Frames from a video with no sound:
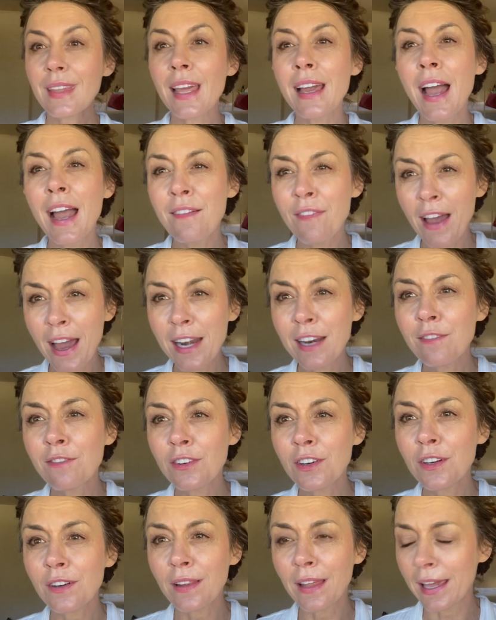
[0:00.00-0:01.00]
I've had it
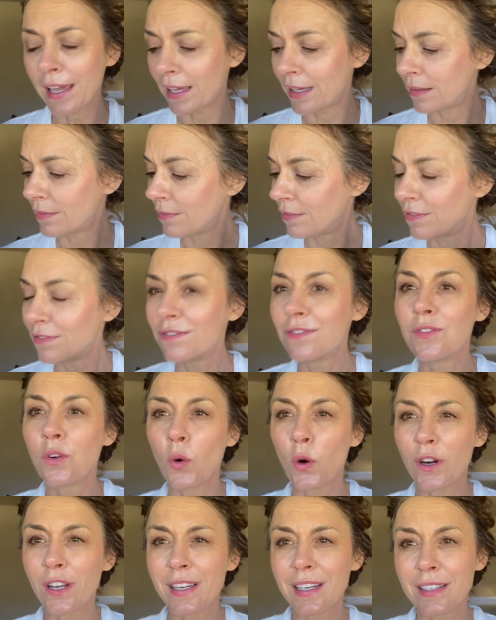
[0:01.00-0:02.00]
for like
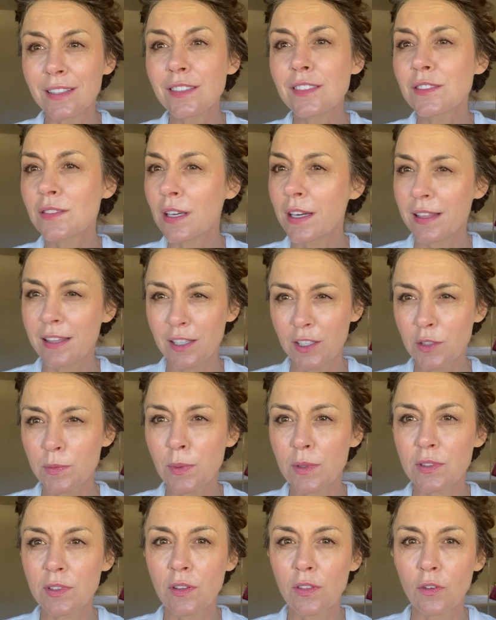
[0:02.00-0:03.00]
four years. I think you're
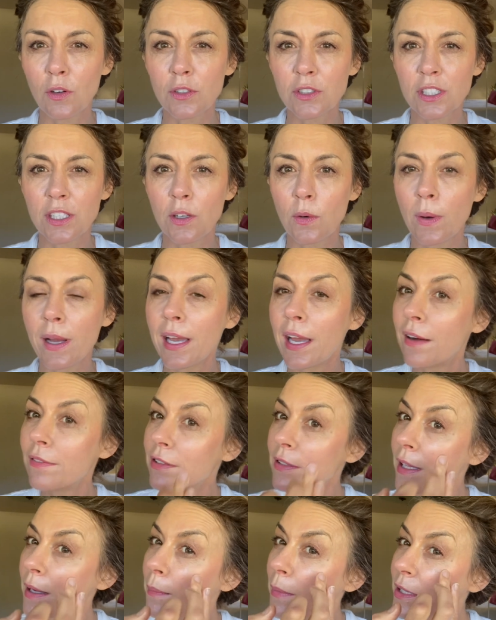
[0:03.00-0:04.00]
supposed to throw shit away after
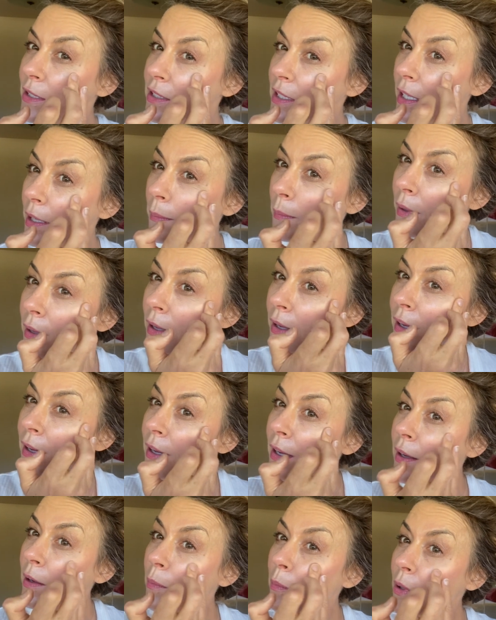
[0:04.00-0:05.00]
that much time.
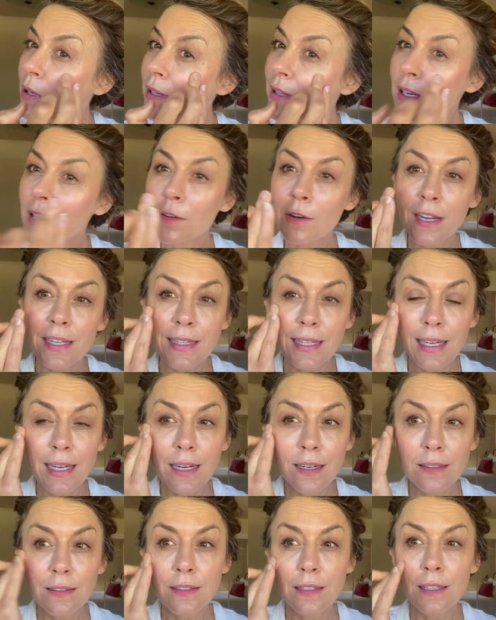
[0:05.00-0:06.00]
Put a little right
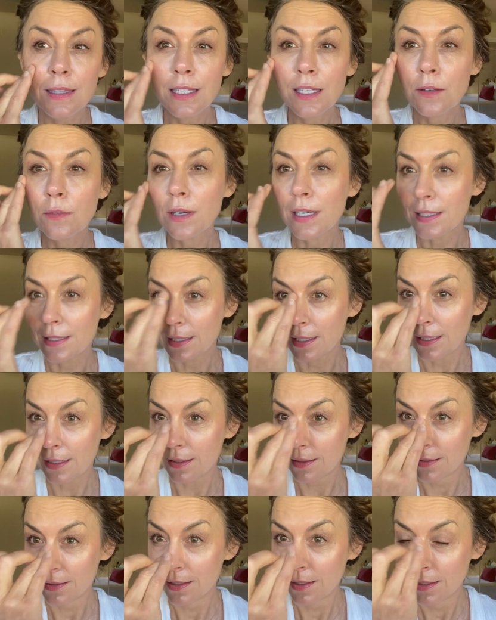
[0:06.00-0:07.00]
there, a little right
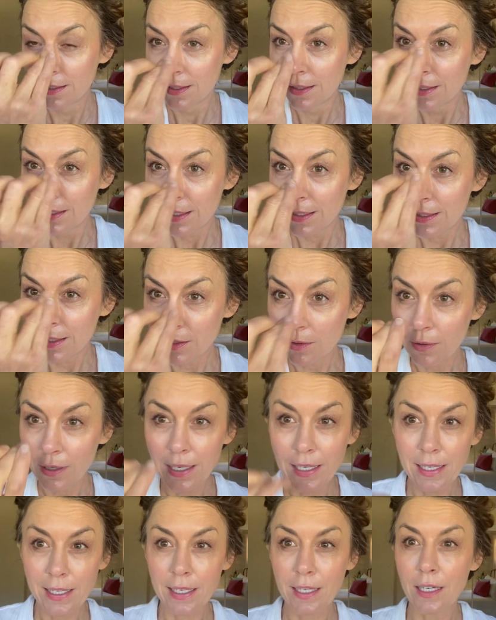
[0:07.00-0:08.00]
there, a little
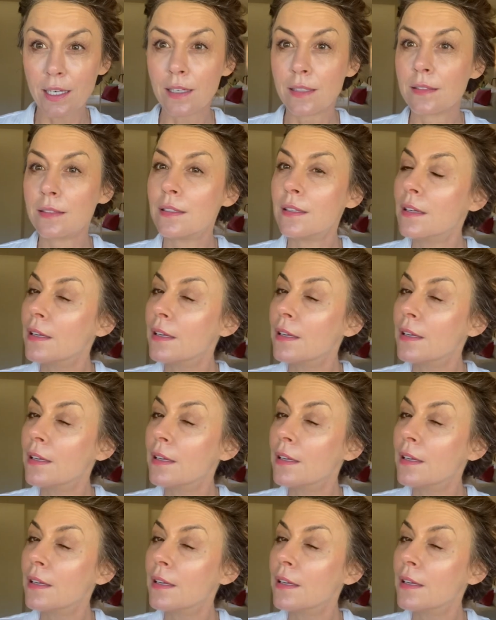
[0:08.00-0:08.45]
right here.